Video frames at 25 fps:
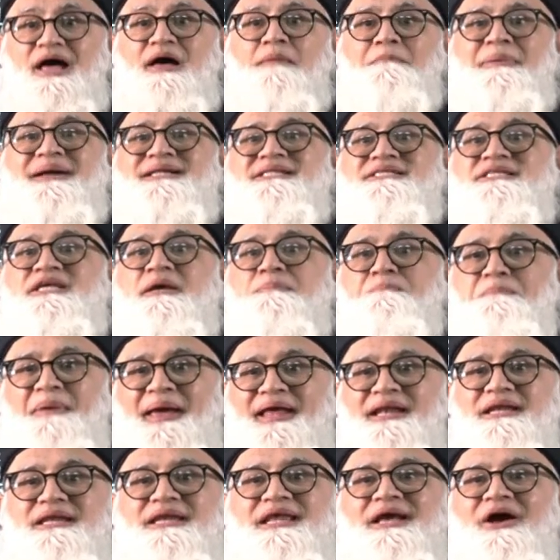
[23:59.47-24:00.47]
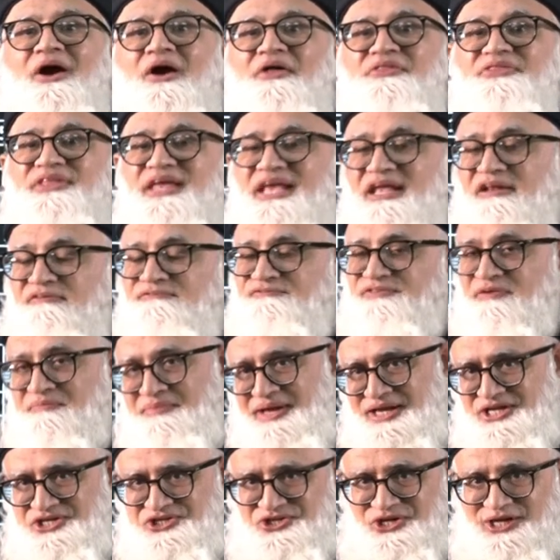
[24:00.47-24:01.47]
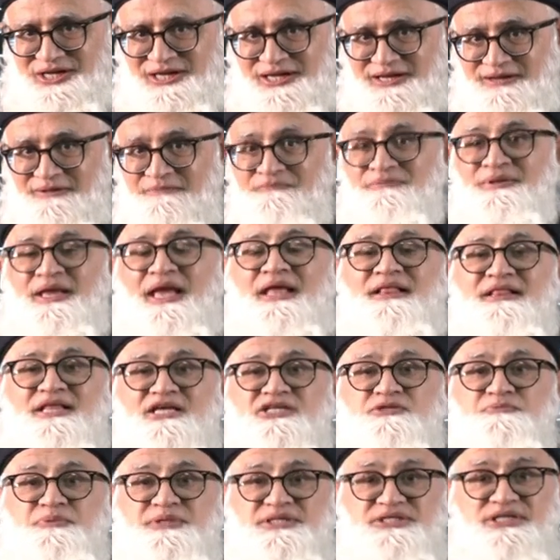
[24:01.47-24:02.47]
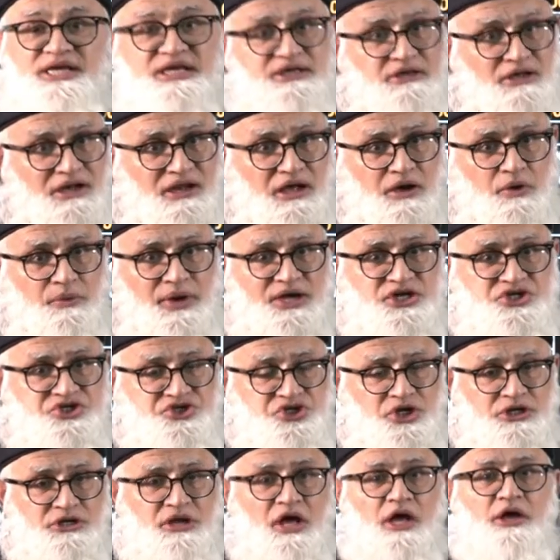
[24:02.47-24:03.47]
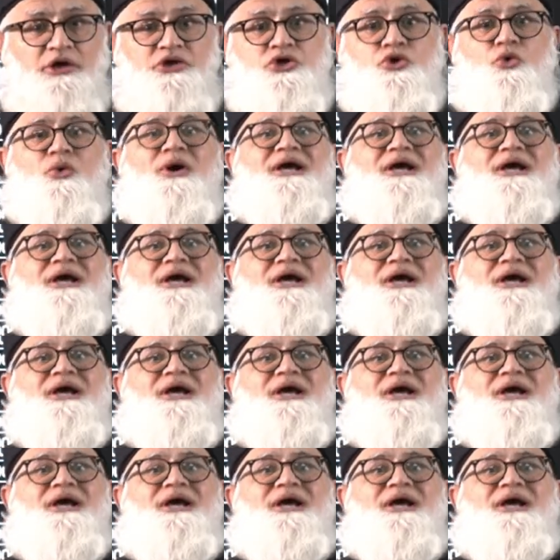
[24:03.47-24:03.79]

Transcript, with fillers: But depending on the information, in this particular question, you were